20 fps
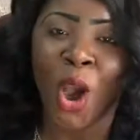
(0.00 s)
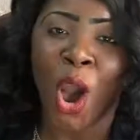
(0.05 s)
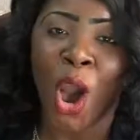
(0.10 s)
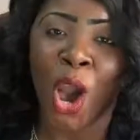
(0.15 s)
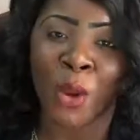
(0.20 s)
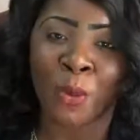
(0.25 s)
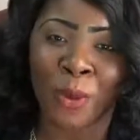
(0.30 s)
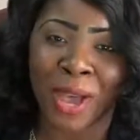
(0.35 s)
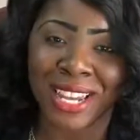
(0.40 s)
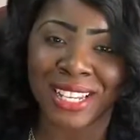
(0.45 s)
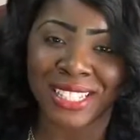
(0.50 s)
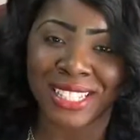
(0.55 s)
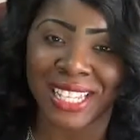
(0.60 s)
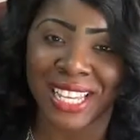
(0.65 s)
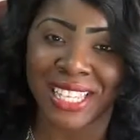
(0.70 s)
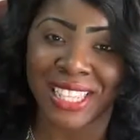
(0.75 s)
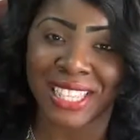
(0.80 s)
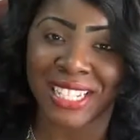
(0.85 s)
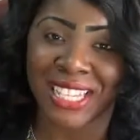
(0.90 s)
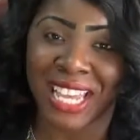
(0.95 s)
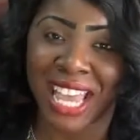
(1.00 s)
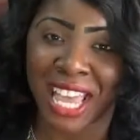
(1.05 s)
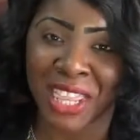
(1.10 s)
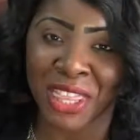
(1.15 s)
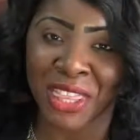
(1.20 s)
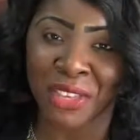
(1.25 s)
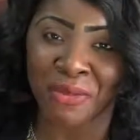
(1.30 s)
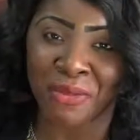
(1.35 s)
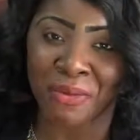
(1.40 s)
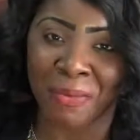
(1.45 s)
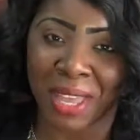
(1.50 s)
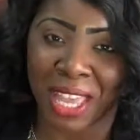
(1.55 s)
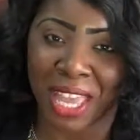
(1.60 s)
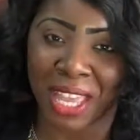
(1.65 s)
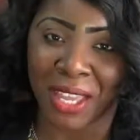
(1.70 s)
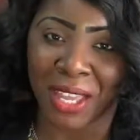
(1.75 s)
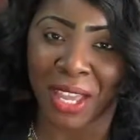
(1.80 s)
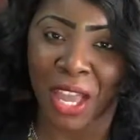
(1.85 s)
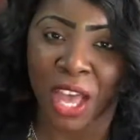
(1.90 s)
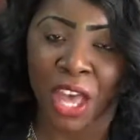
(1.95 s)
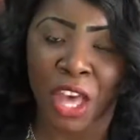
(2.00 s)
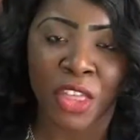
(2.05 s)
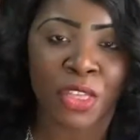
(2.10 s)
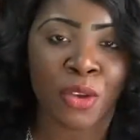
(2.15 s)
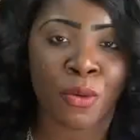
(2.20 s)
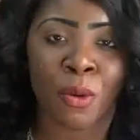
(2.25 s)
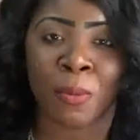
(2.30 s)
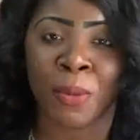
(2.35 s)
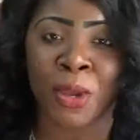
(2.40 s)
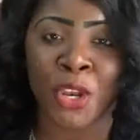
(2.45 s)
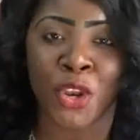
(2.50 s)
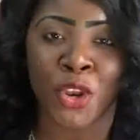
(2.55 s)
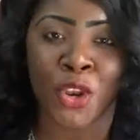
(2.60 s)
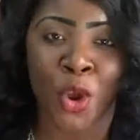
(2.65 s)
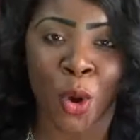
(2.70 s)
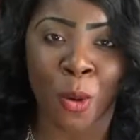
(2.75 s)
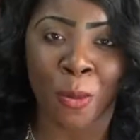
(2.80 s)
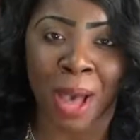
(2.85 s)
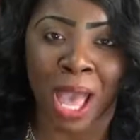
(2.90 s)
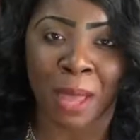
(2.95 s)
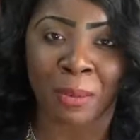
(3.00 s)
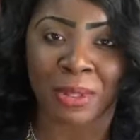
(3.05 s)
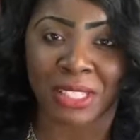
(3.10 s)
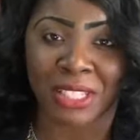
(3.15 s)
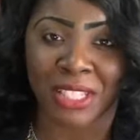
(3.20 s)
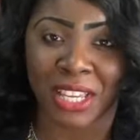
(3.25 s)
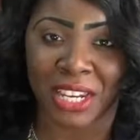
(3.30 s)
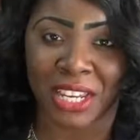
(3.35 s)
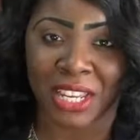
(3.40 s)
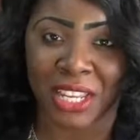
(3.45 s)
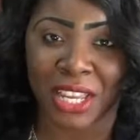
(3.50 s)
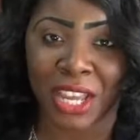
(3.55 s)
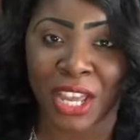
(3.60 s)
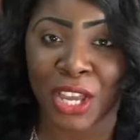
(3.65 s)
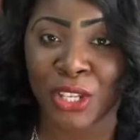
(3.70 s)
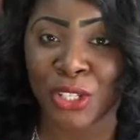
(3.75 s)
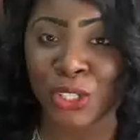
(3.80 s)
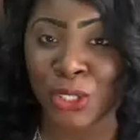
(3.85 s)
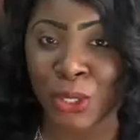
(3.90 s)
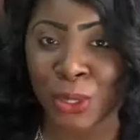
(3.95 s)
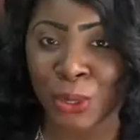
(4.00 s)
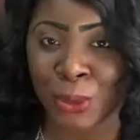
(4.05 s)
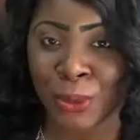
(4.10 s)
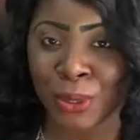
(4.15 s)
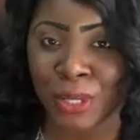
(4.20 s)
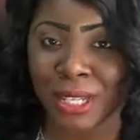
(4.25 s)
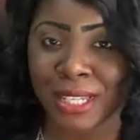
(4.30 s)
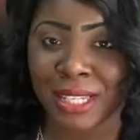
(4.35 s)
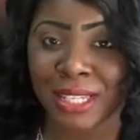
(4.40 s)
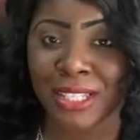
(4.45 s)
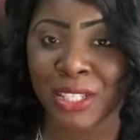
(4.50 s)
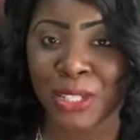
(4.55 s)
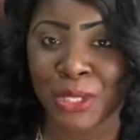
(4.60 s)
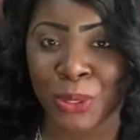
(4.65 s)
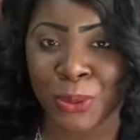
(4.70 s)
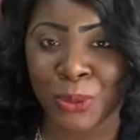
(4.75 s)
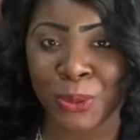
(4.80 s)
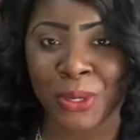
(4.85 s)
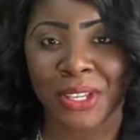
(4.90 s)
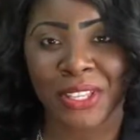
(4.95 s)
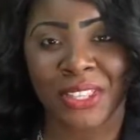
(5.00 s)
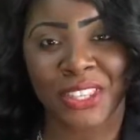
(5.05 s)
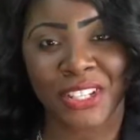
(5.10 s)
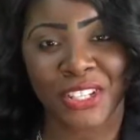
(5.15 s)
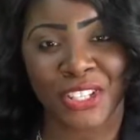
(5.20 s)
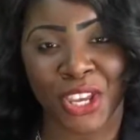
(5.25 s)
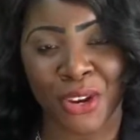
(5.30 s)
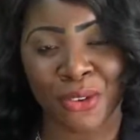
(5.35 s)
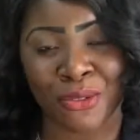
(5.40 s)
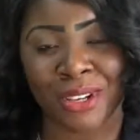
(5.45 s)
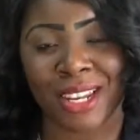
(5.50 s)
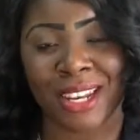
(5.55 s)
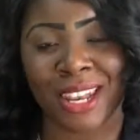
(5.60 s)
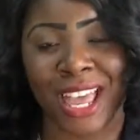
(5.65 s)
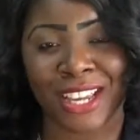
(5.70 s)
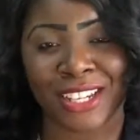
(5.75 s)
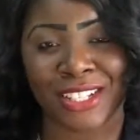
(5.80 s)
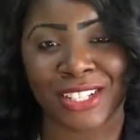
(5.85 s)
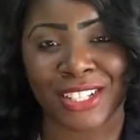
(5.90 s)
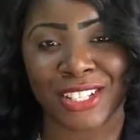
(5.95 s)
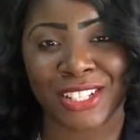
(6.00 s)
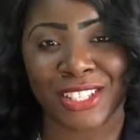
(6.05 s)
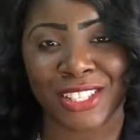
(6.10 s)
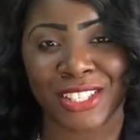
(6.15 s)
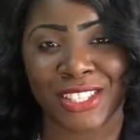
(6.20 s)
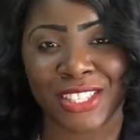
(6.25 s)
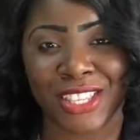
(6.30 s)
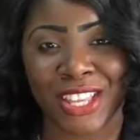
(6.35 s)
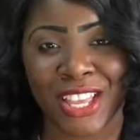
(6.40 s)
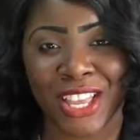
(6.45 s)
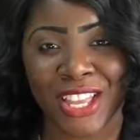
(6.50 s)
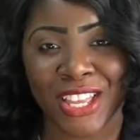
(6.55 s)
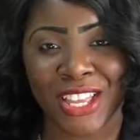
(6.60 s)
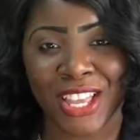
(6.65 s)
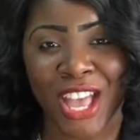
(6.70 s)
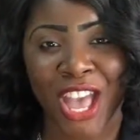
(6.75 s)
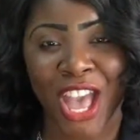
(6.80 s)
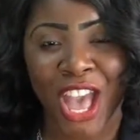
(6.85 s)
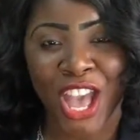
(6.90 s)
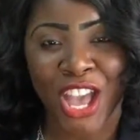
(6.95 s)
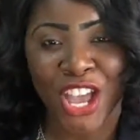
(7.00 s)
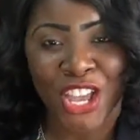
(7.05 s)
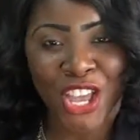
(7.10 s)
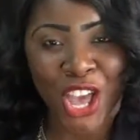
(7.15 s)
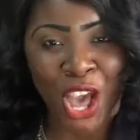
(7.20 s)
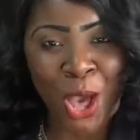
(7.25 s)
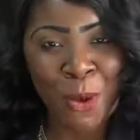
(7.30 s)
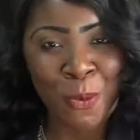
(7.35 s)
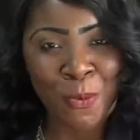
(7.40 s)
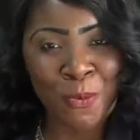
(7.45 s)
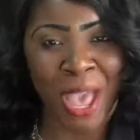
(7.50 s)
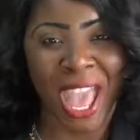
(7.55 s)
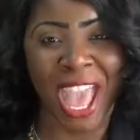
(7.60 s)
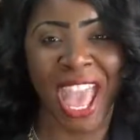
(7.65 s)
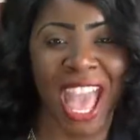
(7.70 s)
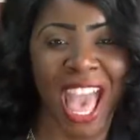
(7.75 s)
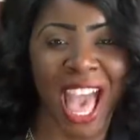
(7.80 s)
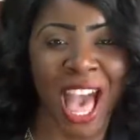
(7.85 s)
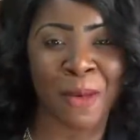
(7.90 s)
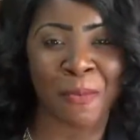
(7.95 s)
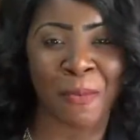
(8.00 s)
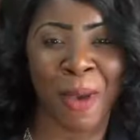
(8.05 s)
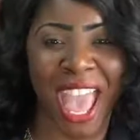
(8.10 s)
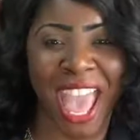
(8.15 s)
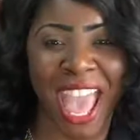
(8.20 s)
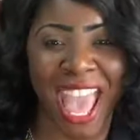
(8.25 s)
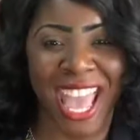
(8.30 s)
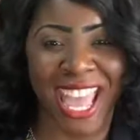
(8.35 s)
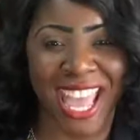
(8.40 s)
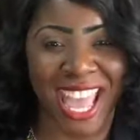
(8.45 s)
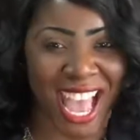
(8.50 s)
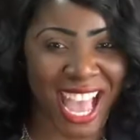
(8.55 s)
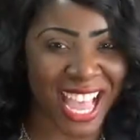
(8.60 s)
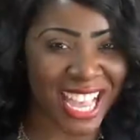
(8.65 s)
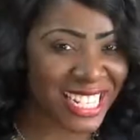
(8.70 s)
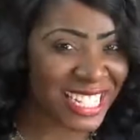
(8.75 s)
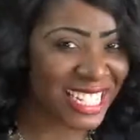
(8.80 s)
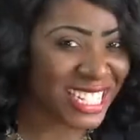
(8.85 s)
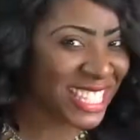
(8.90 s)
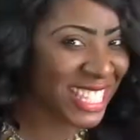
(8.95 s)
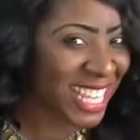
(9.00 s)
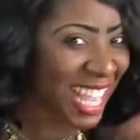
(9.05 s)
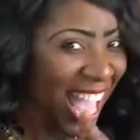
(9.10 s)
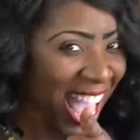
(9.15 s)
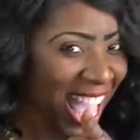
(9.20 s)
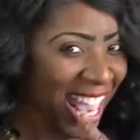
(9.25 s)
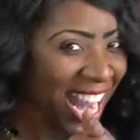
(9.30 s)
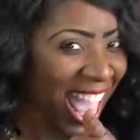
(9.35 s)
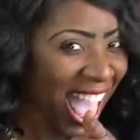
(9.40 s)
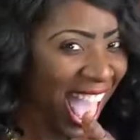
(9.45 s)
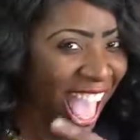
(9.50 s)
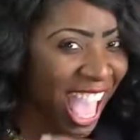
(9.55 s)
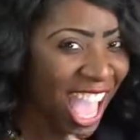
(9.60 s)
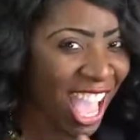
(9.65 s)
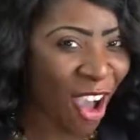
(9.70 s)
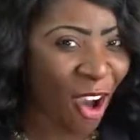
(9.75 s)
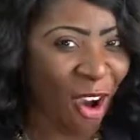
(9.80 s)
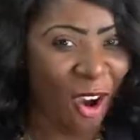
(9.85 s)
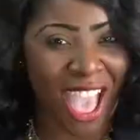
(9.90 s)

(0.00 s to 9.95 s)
On Wednesday, the 10th of May, there will be no Bible study due to the general elections. Go PLP, DNA, or